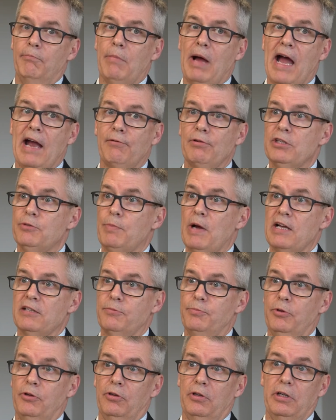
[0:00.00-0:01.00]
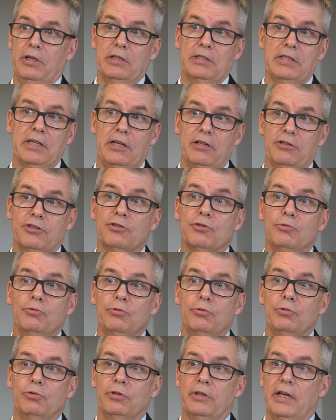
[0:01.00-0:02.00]
my responsibility as head of
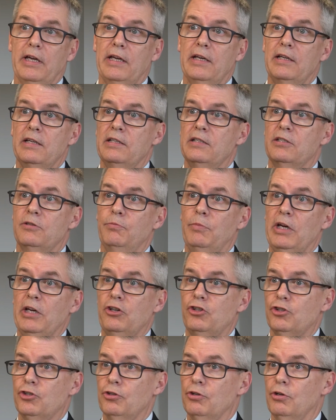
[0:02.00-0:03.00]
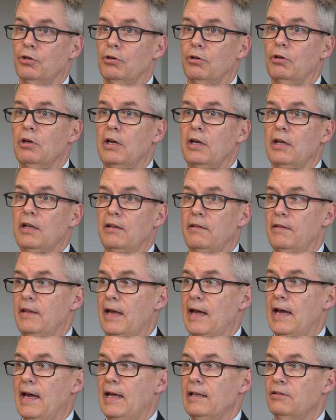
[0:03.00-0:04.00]
school then is to make sure
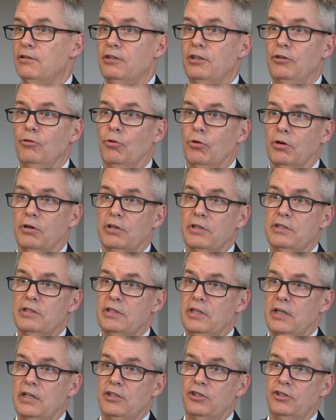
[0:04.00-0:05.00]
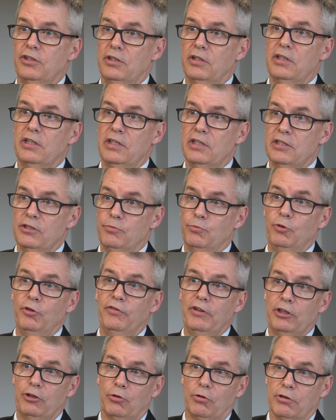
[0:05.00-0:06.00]
that the organization is
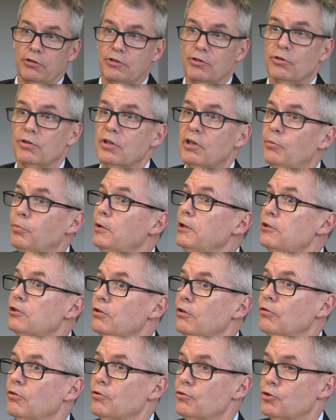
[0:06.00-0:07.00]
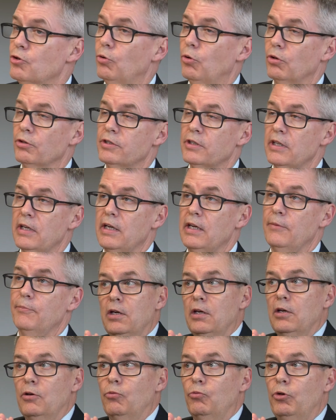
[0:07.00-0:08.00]
moving towards the completion of those goals.
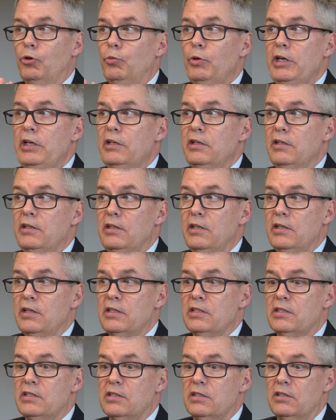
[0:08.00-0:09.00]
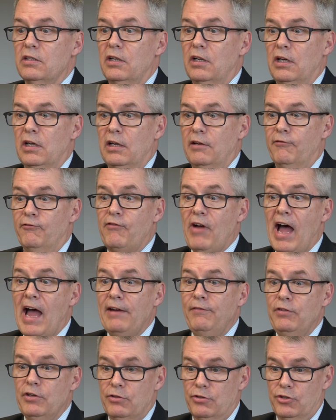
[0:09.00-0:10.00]
When we did this
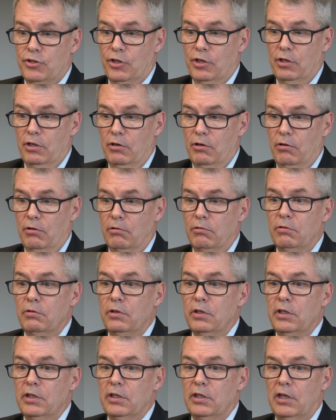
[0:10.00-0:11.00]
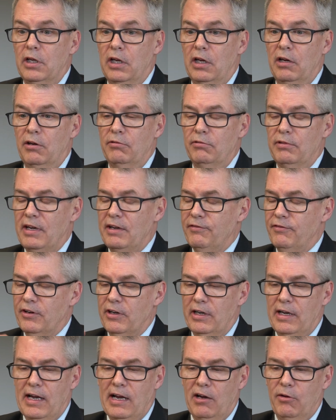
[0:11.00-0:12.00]
5 years ago, I
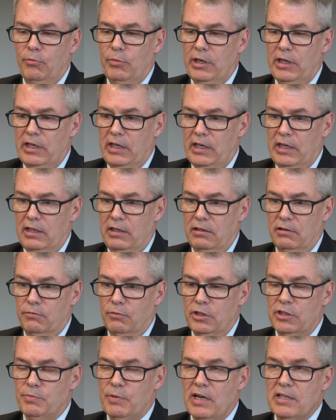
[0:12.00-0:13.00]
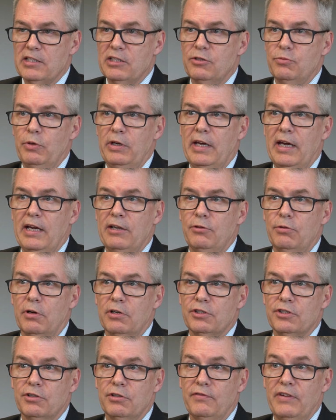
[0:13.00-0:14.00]
forget how many responses we had to
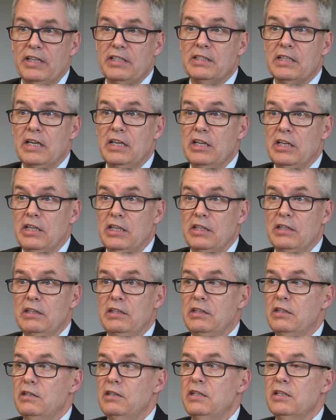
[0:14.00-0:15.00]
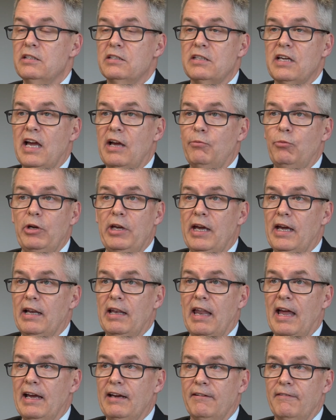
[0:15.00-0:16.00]
our surveys. This time we
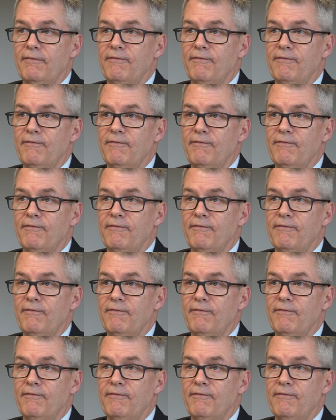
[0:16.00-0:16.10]
had like